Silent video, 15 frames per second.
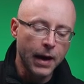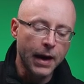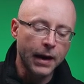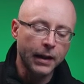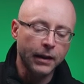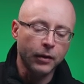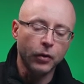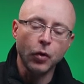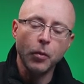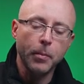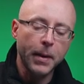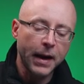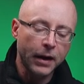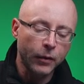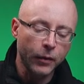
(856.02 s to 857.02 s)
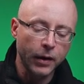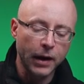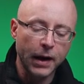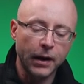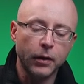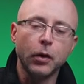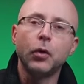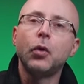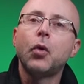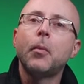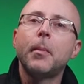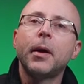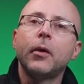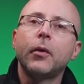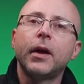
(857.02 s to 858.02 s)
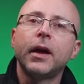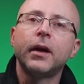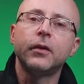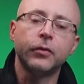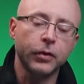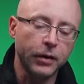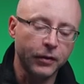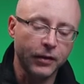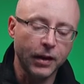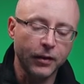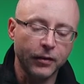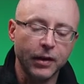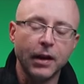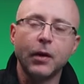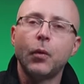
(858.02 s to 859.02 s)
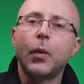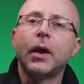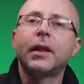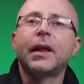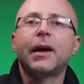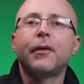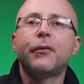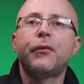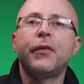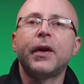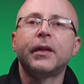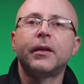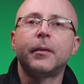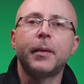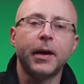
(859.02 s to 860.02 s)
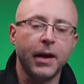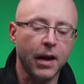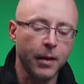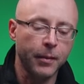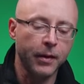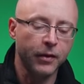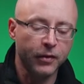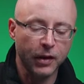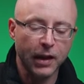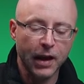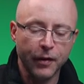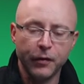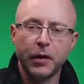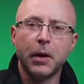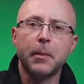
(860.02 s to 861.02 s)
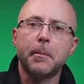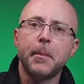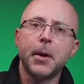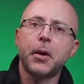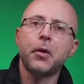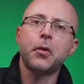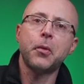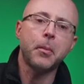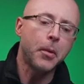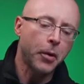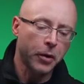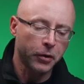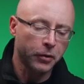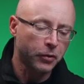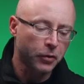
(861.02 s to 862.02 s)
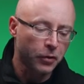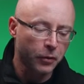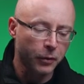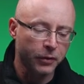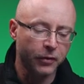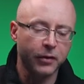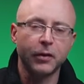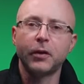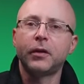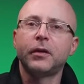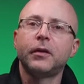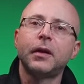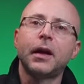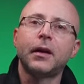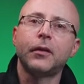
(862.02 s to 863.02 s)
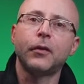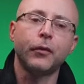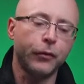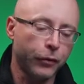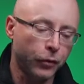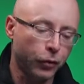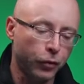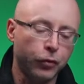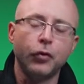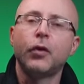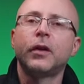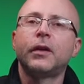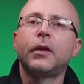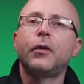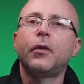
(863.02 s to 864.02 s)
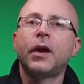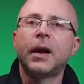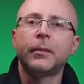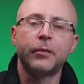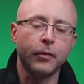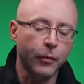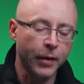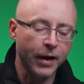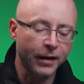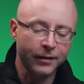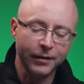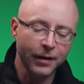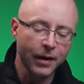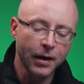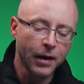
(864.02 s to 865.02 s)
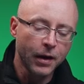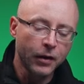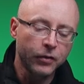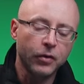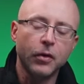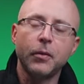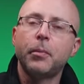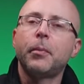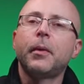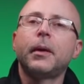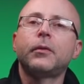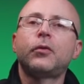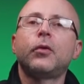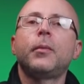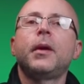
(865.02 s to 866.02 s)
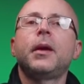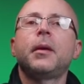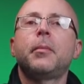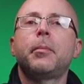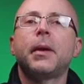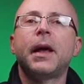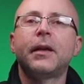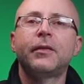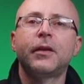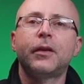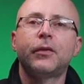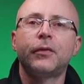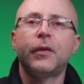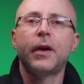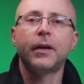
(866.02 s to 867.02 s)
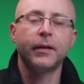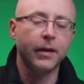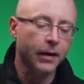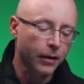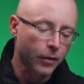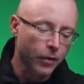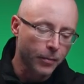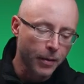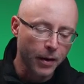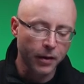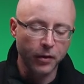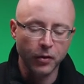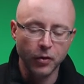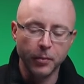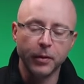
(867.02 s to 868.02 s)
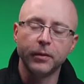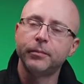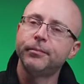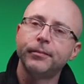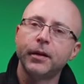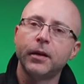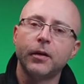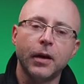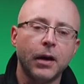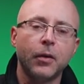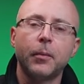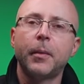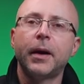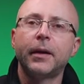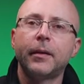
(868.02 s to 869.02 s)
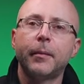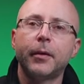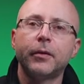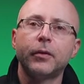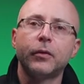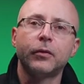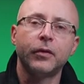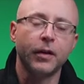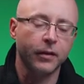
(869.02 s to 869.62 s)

and no battery and no metal case. So this thing is gonna weight like a feather on my camera instead of having a metal monitor, which is another like, you know, 200 grams of weight. So to me, plastic is fine. I don't know about you, but you know, I don't mind about those